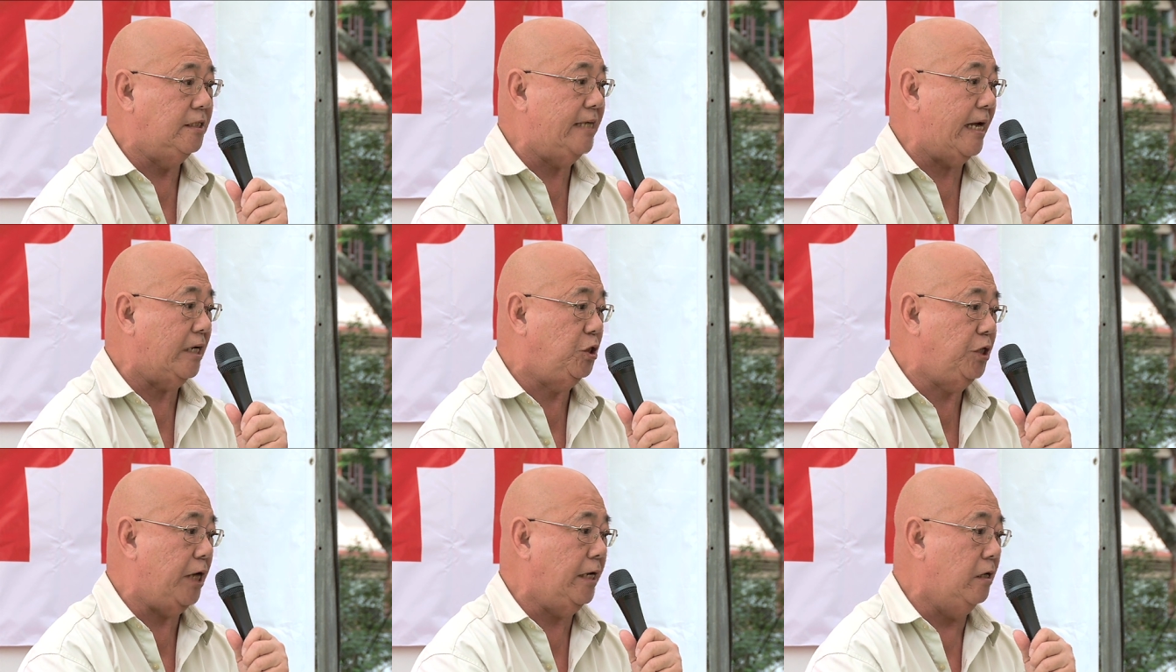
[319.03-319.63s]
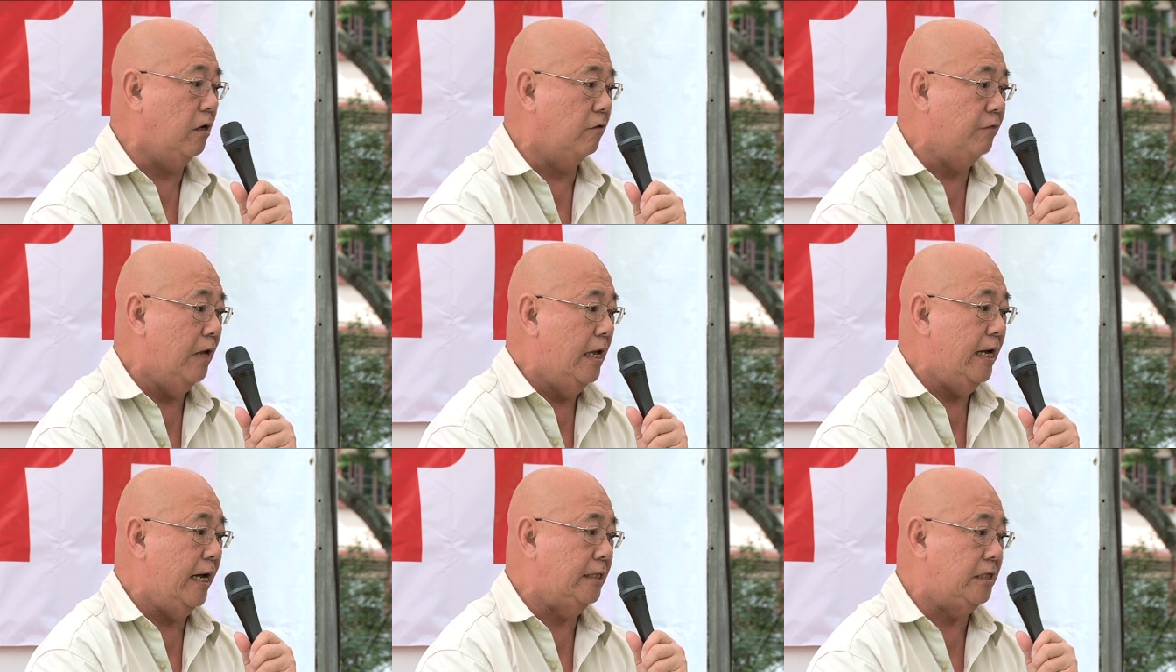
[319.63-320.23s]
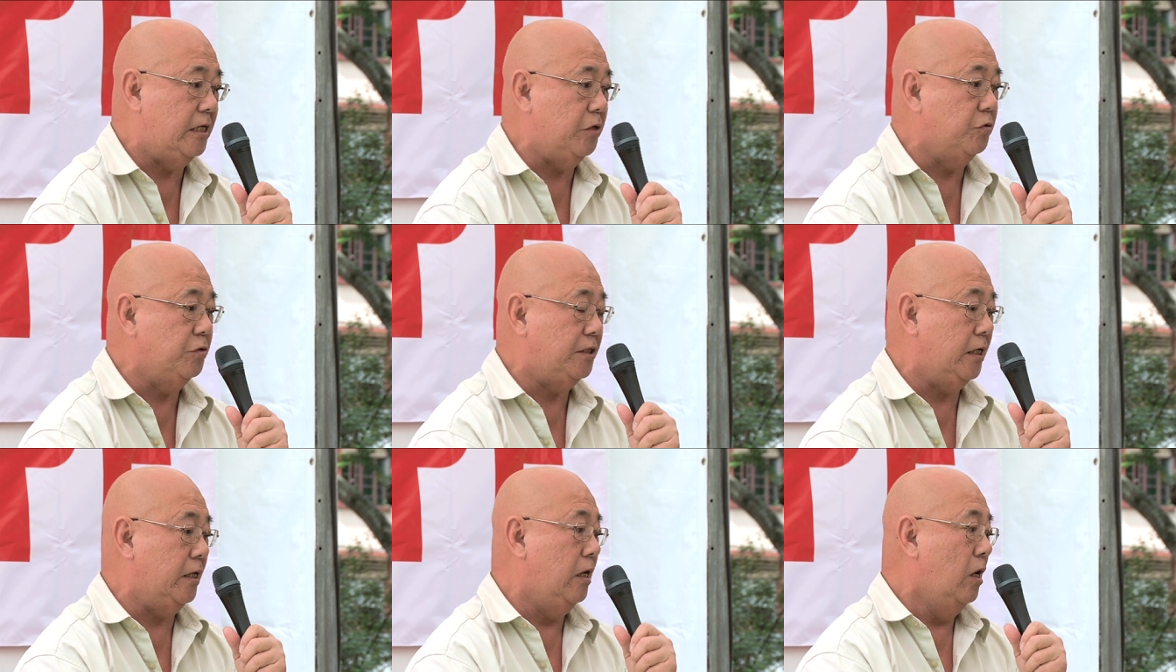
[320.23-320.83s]
a section of
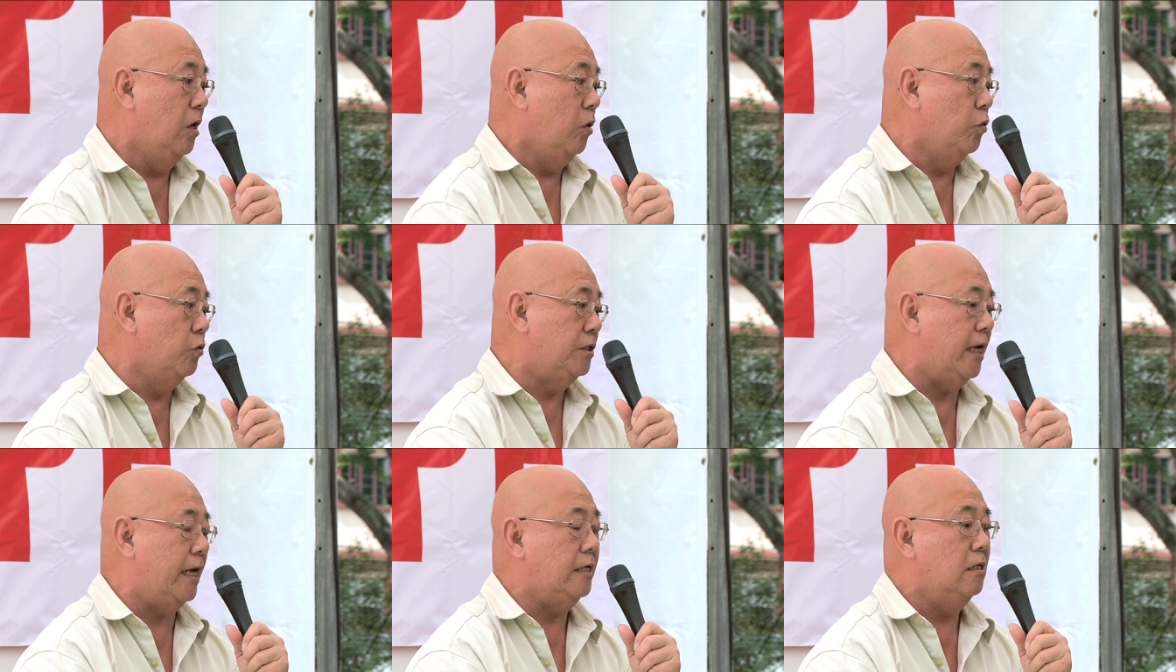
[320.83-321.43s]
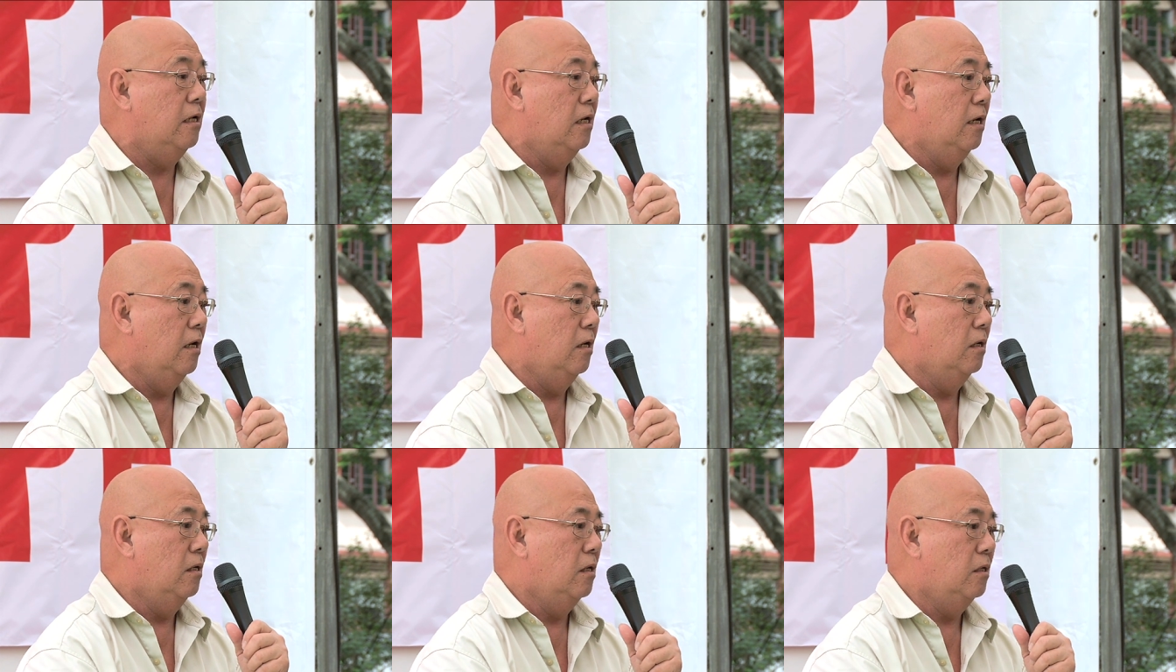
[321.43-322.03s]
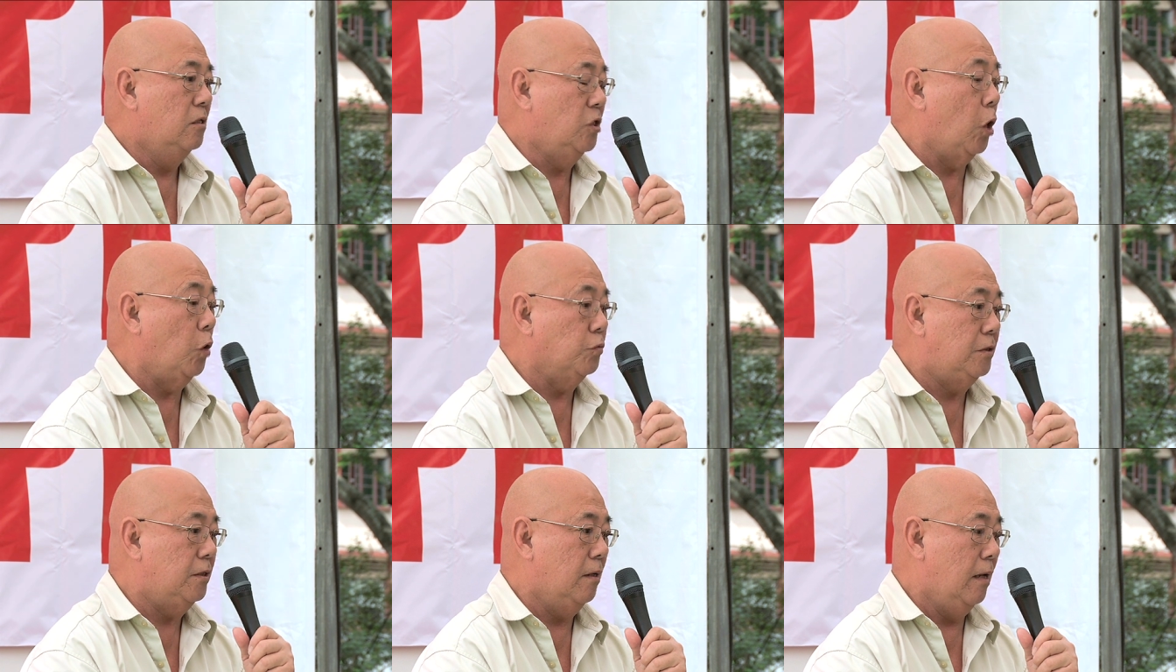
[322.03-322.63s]
NTUC who said
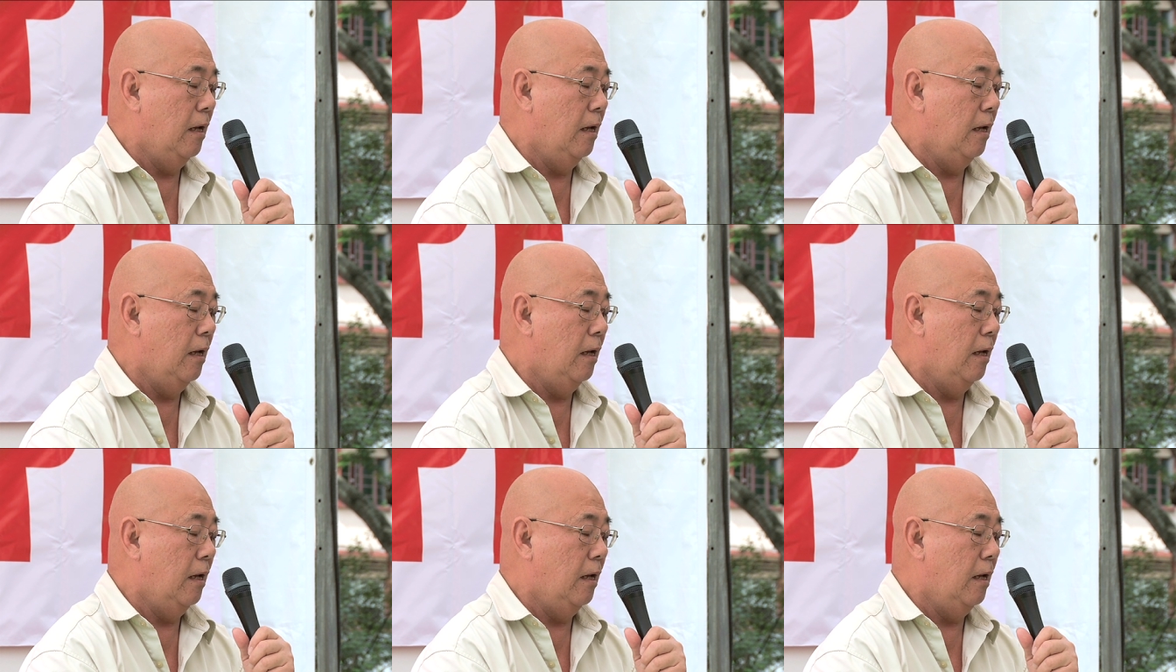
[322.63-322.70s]
don't.